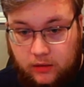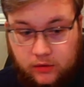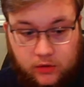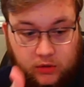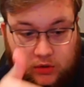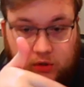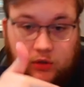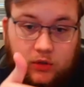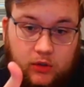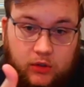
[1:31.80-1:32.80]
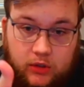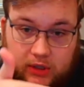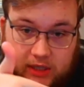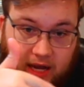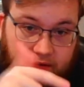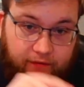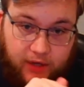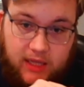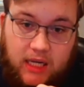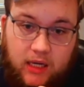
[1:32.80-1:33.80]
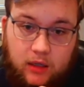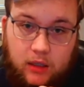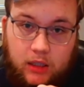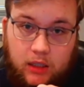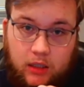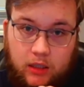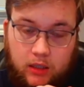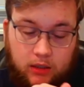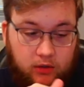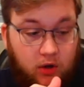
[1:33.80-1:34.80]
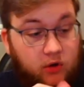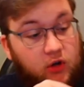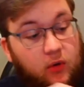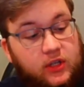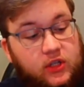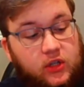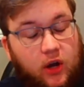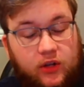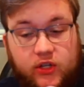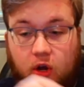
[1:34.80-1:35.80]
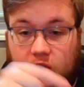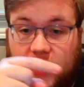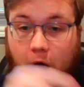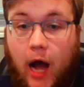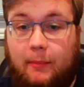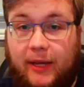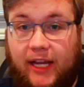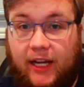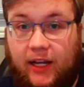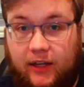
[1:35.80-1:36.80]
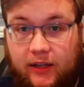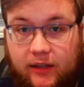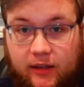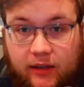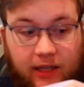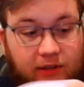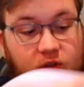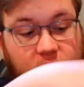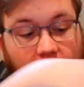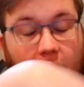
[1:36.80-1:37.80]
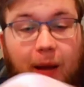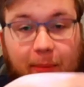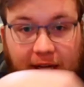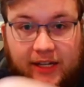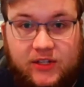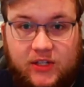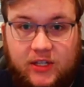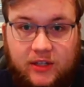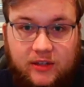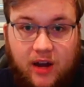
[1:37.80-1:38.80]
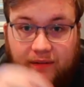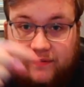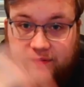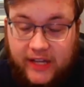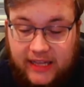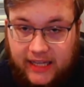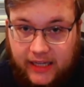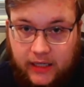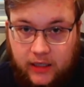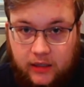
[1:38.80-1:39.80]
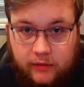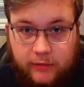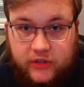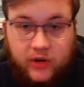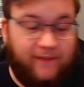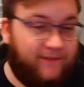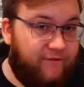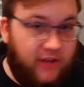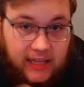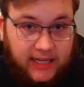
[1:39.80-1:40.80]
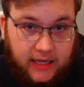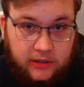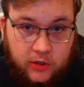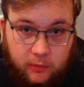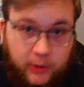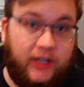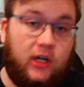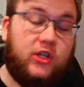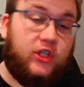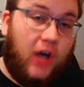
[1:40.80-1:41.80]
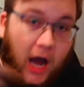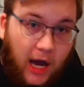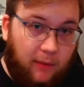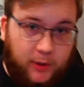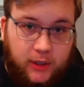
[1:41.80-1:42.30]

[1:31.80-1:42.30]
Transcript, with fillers: do, do, does it have filling? No, you know what this is called? This is called topping. Okay, these are toppings, not filling, because you're not filling it. You're putting it on top